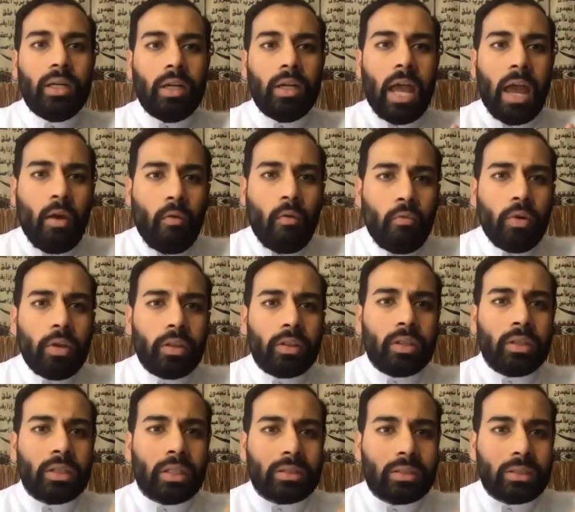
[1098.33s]

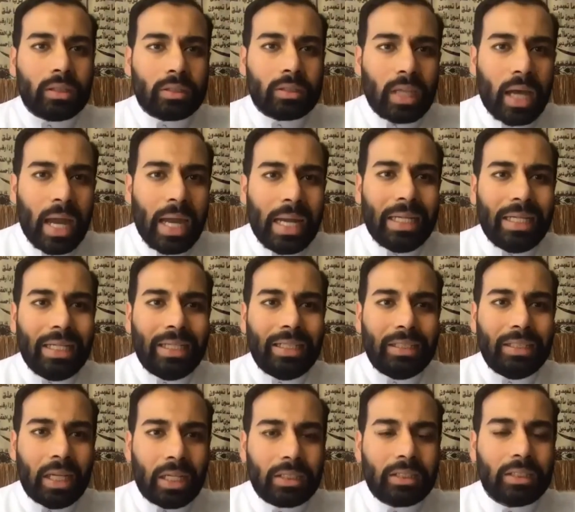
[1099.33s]
Everything that society
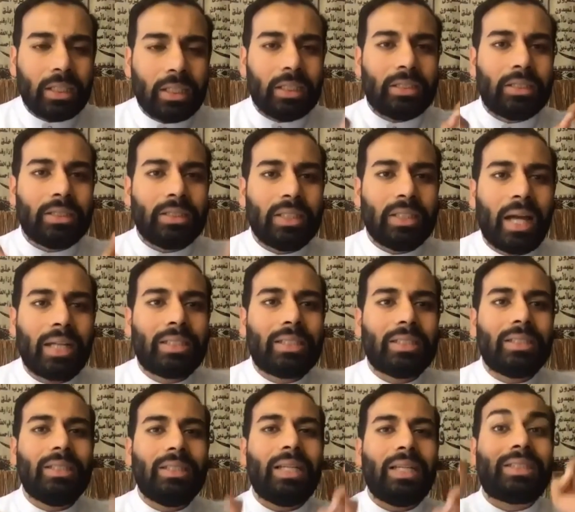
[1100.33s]
does is not
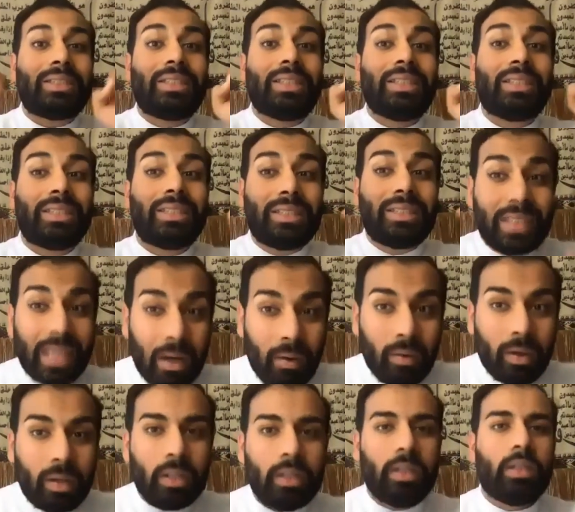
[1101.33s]

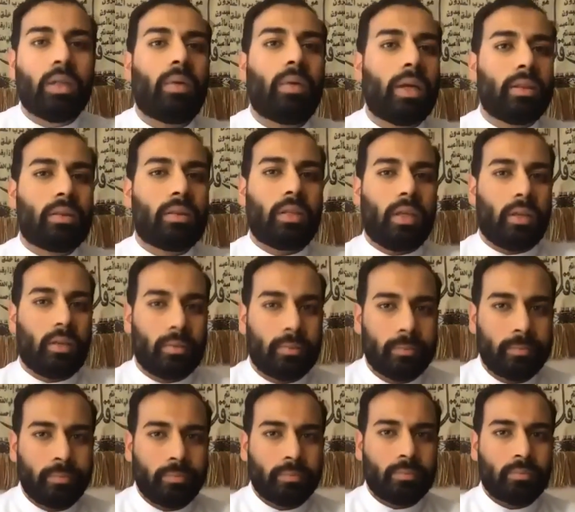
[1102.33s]
necessarily the right thing.
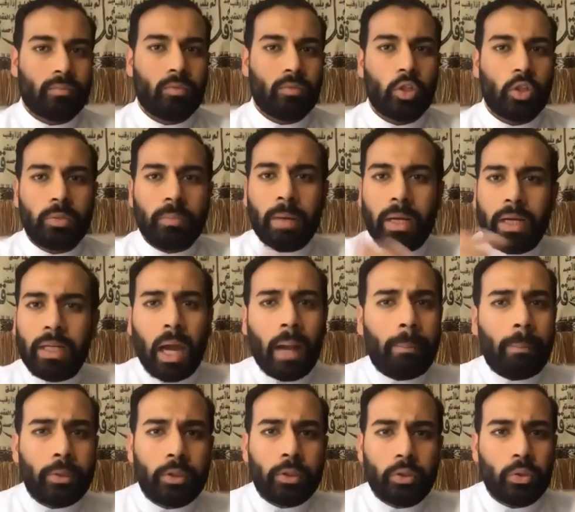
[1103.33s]
There's many
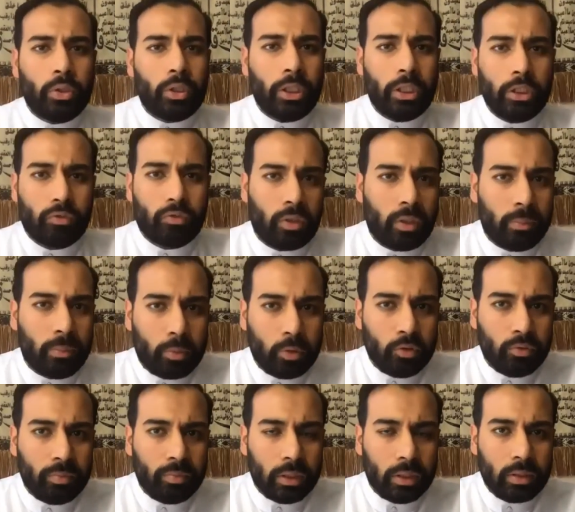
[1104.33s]
opportunities for
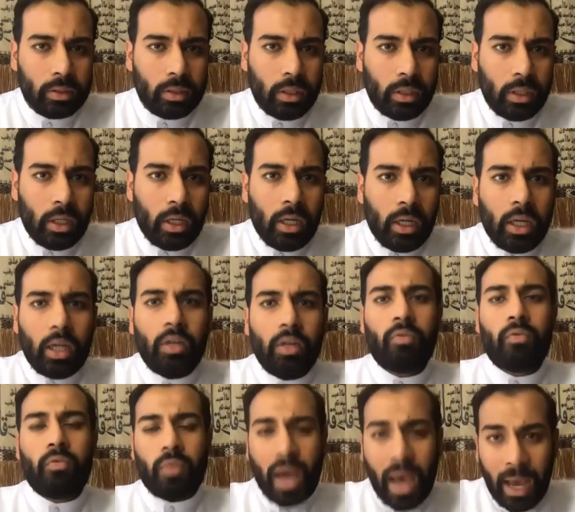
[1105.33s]
improvement. In
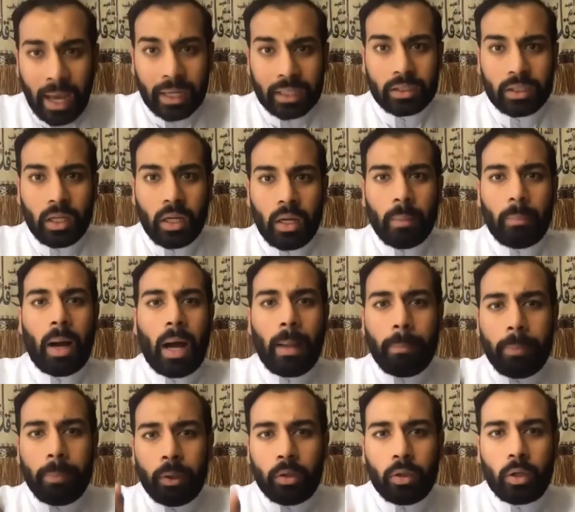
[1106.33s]
fact,
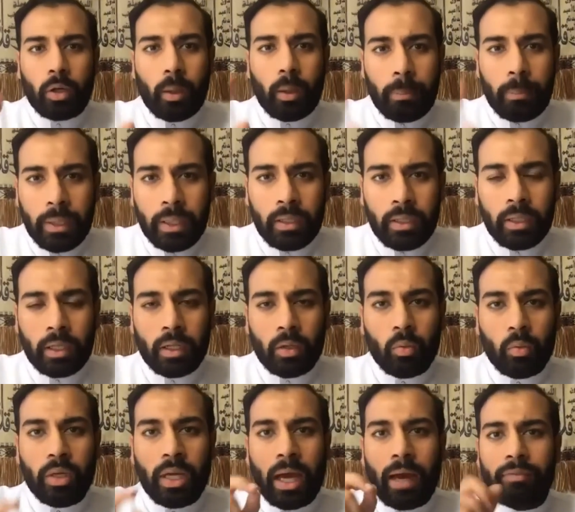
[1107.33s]
popular opinion,
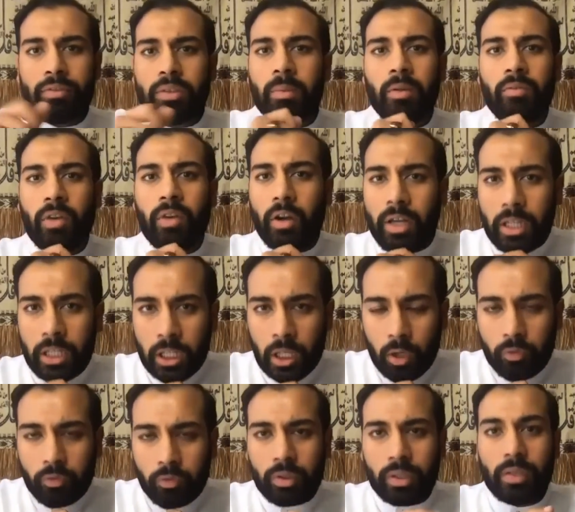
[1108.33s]
we have to be very
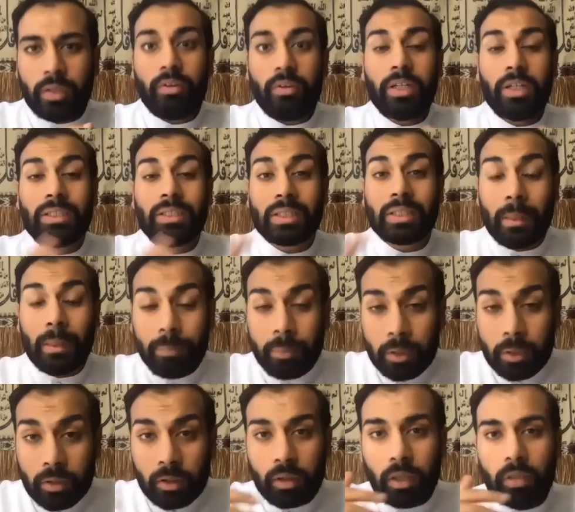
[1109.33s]
careful and very
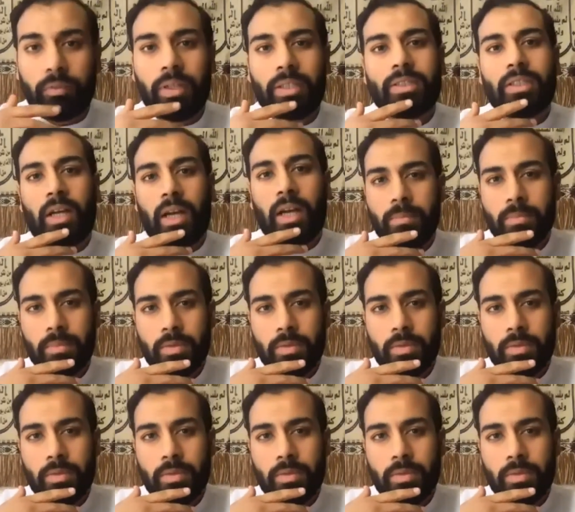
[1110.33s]
skeptical of at times.